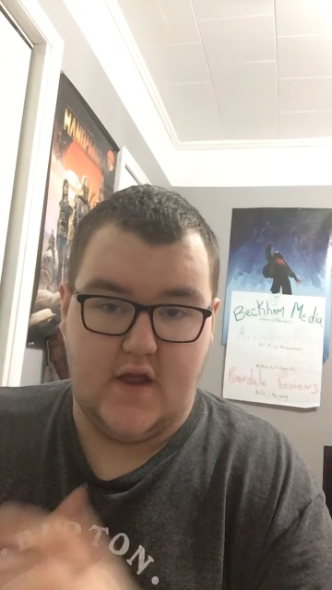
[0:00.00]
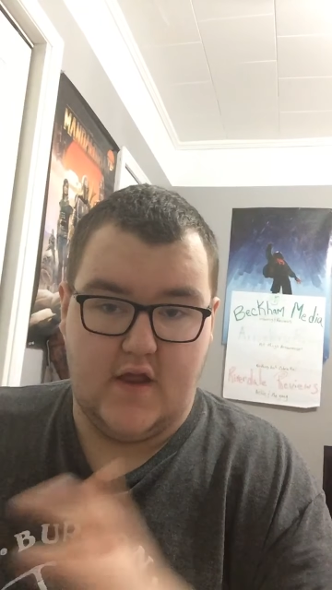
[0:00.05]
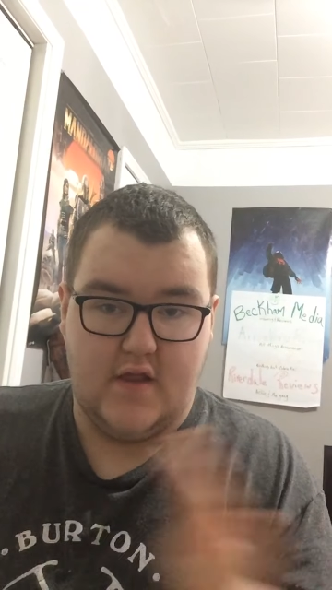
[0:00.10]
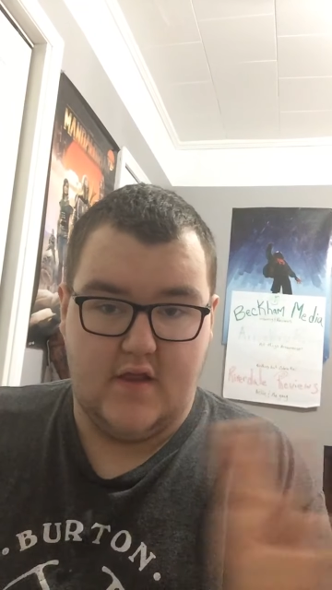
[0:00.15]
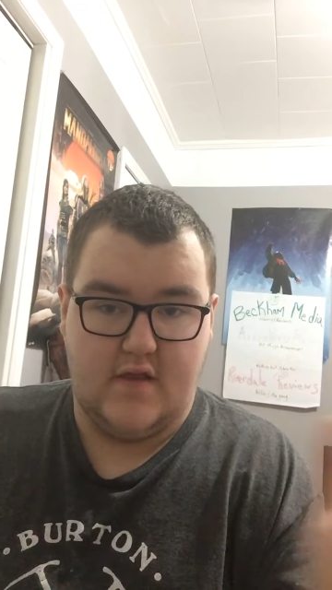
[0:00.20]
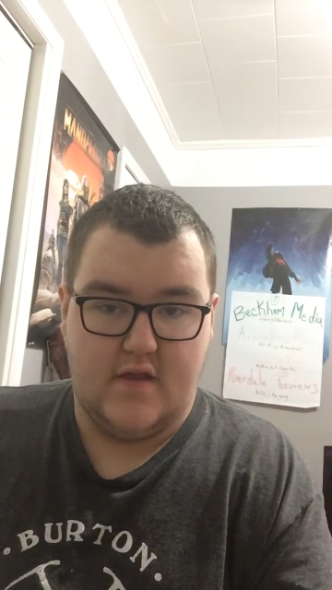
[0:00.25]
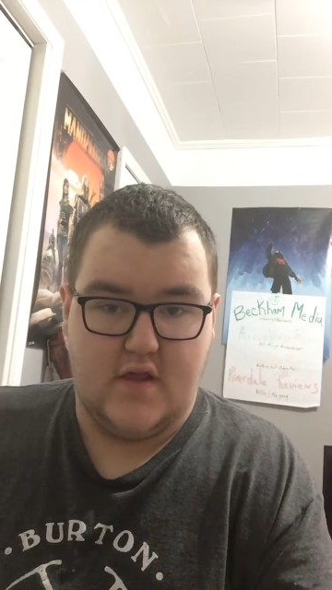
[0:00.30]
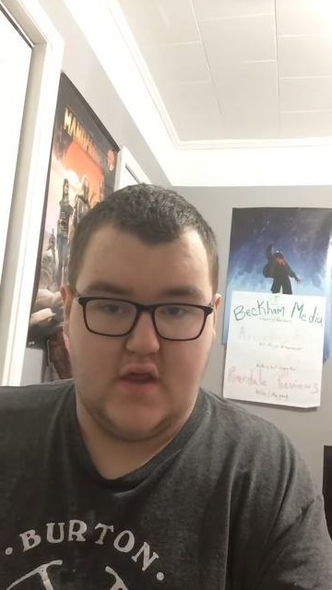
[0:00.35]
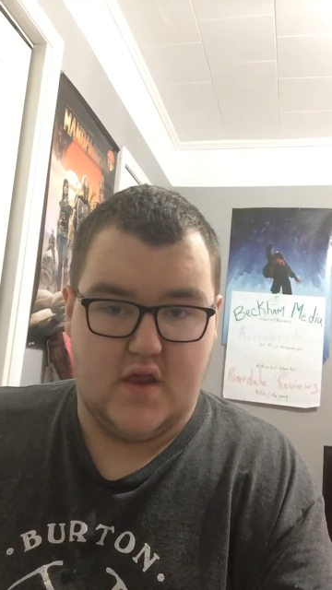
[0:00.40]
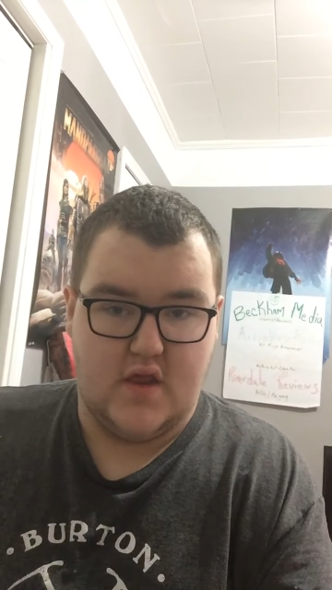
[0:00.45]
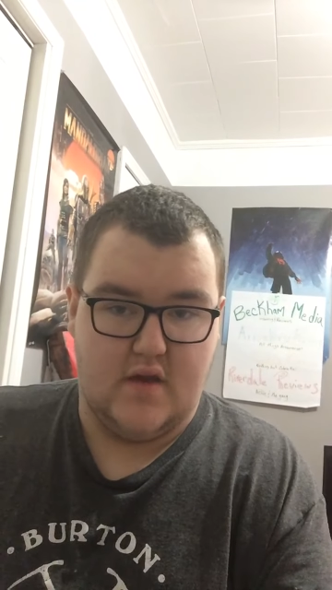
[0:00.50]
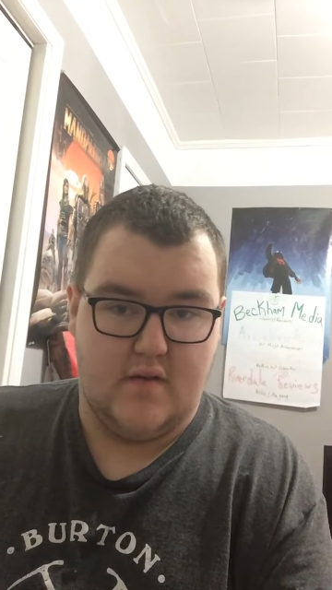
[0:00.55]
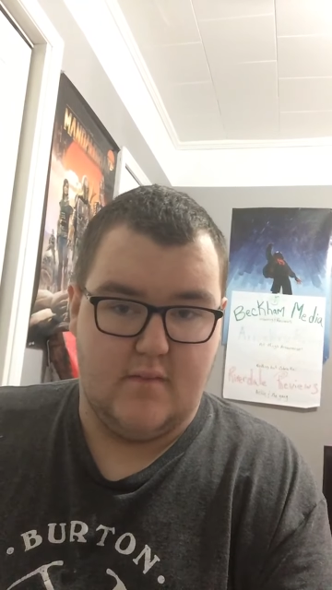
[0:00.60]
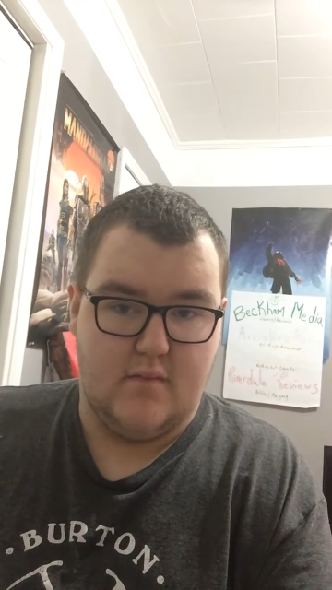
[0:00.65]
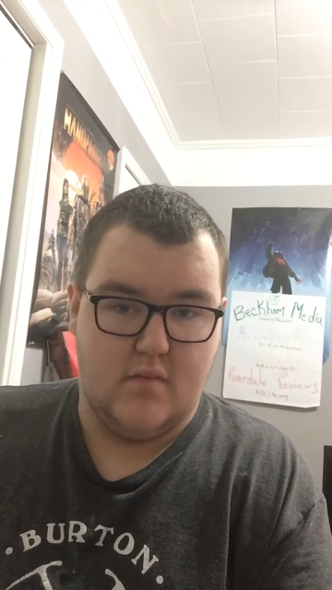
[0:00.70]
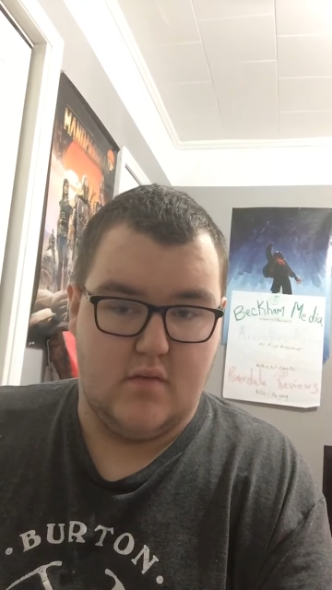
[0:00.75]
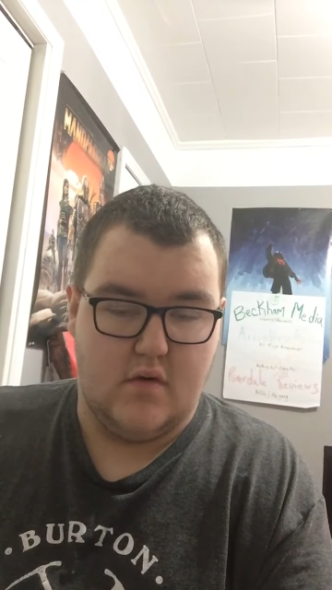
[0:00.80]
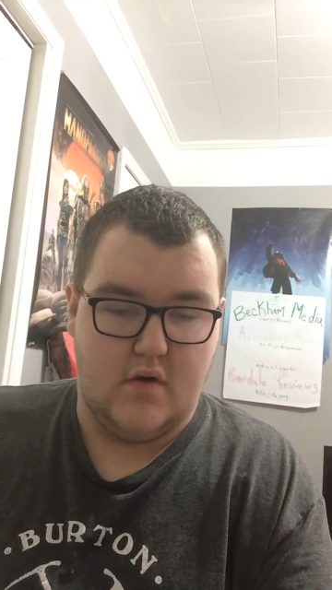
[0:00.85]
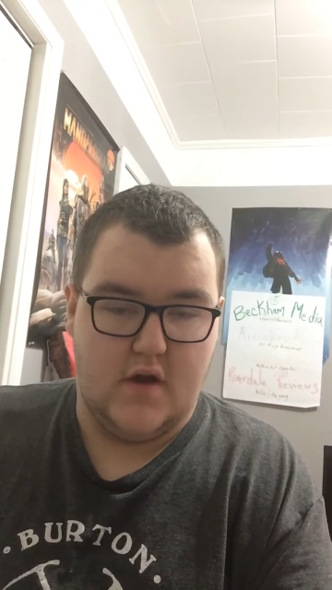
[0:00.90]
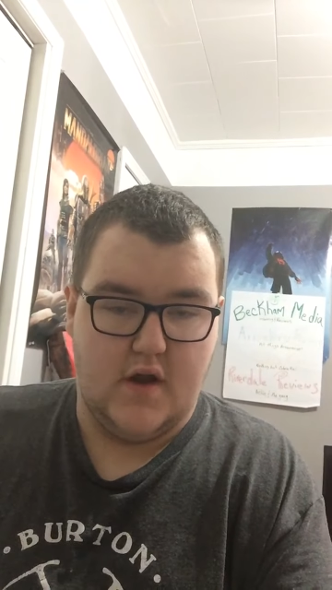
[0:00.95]
and
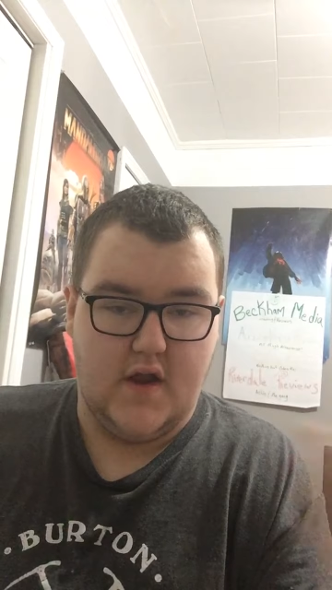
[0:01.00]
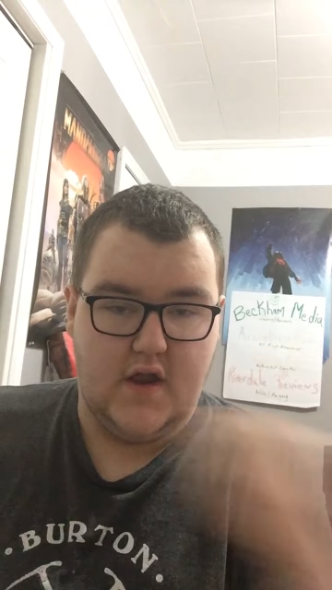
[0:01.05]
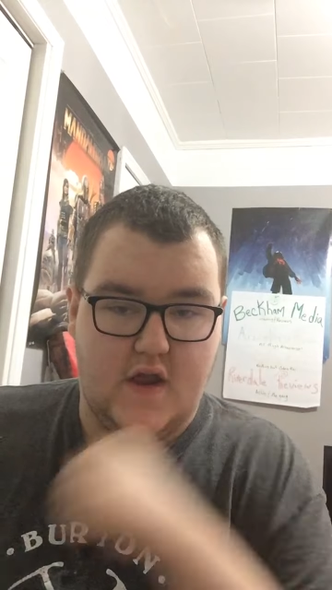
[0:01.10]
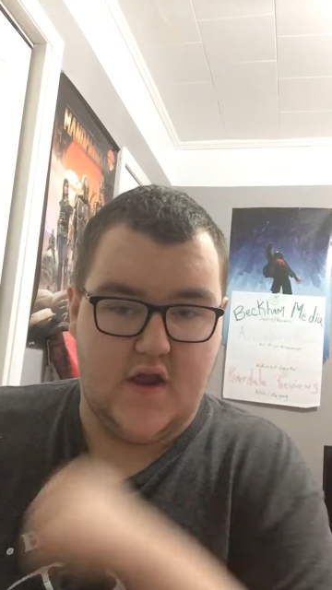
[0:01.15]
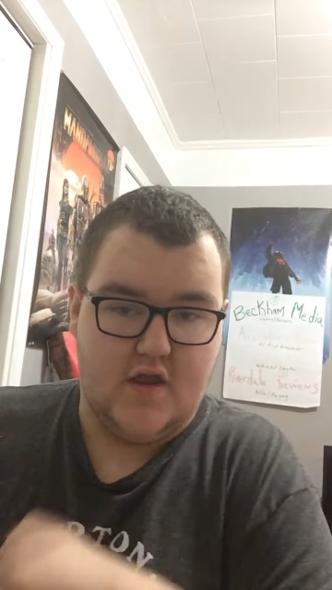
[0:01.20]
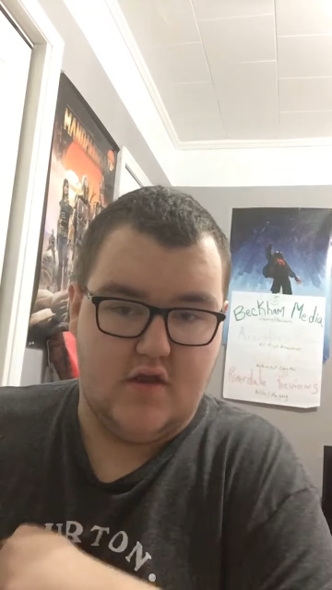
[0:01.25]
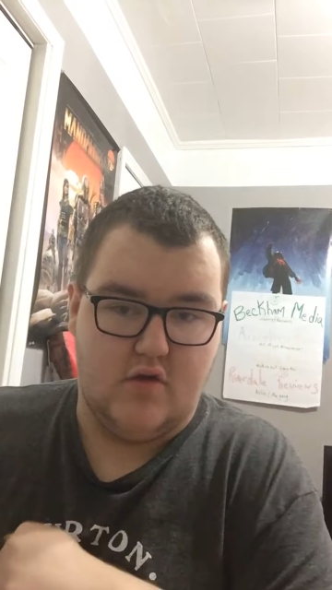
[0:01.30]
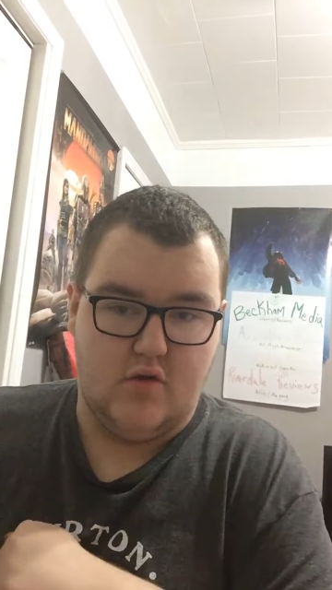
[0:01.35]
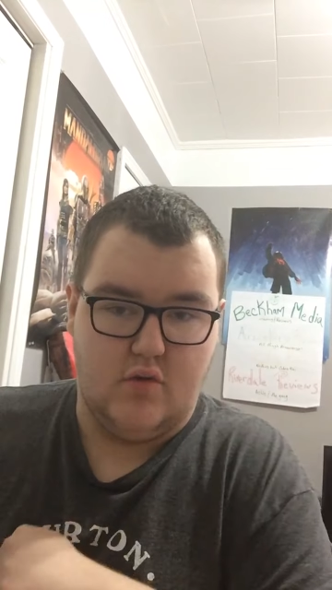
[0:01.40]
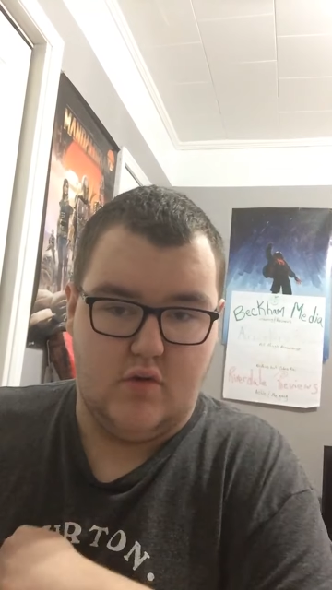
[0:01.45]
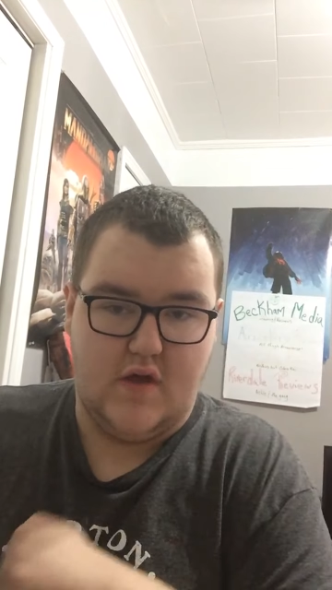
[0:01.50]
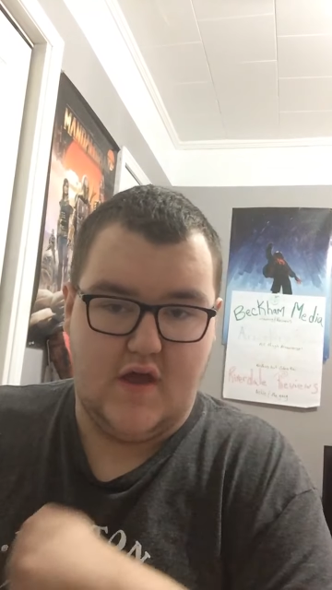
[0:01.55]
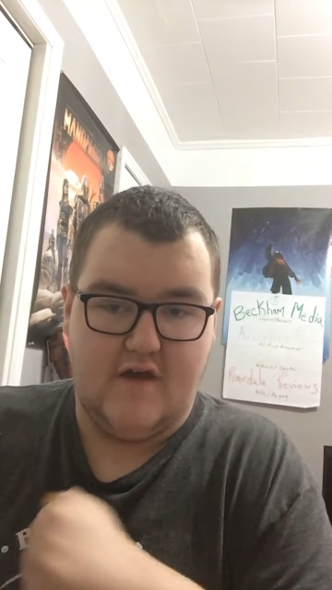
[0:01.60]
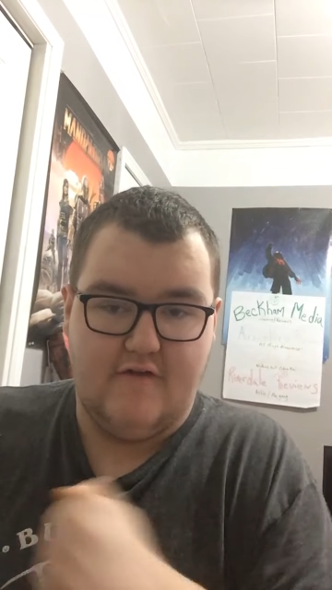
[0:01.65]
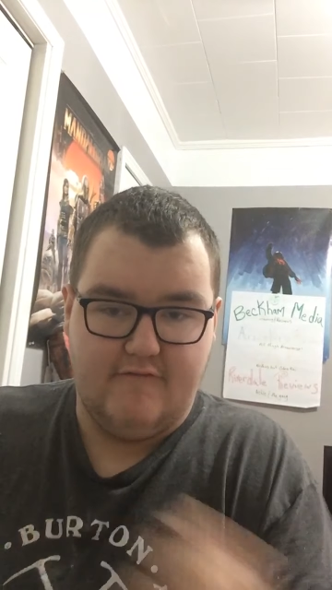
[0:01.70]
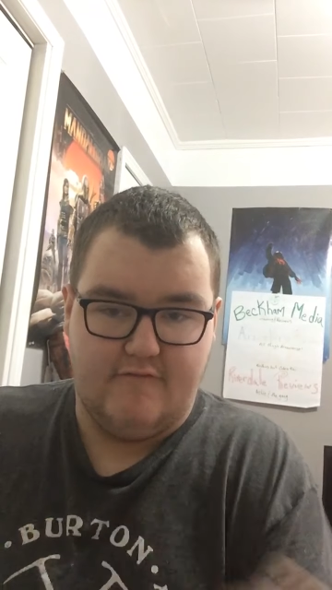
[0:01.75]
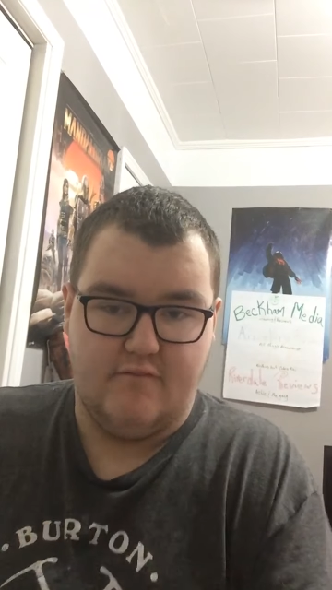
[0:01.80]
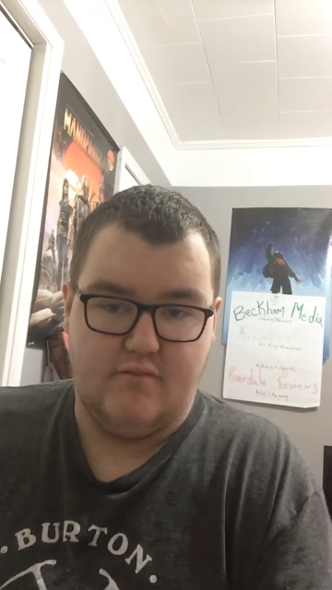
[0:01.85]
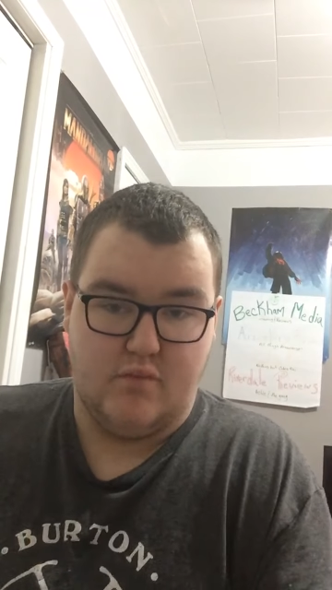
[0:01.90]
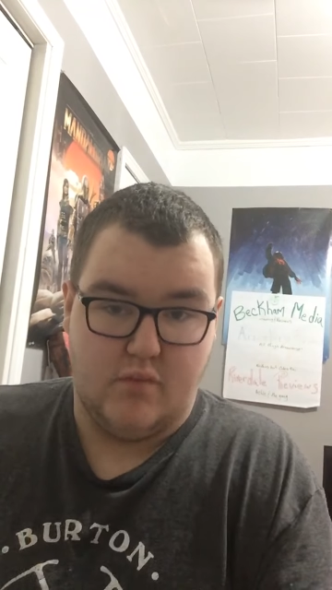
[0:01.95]
some lightning to
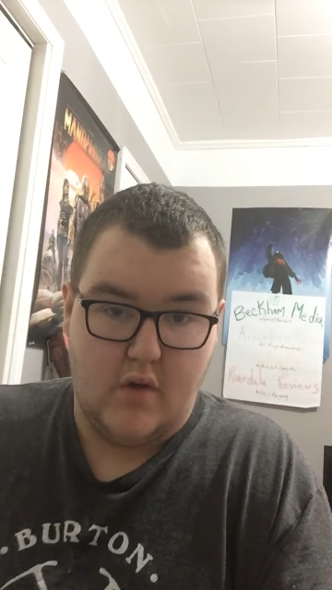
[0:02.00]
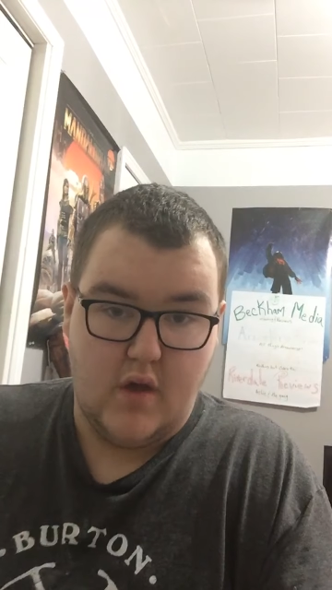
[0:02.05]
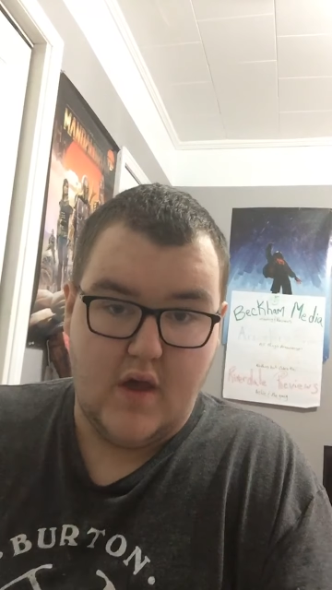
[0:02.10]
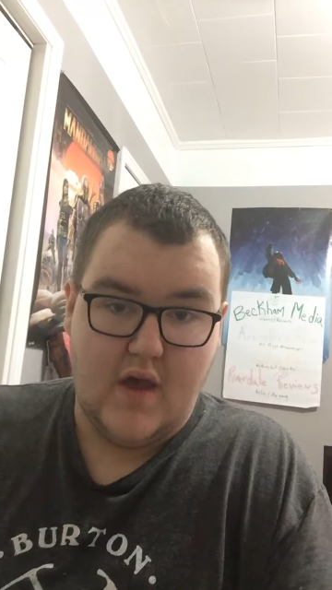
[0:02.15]
give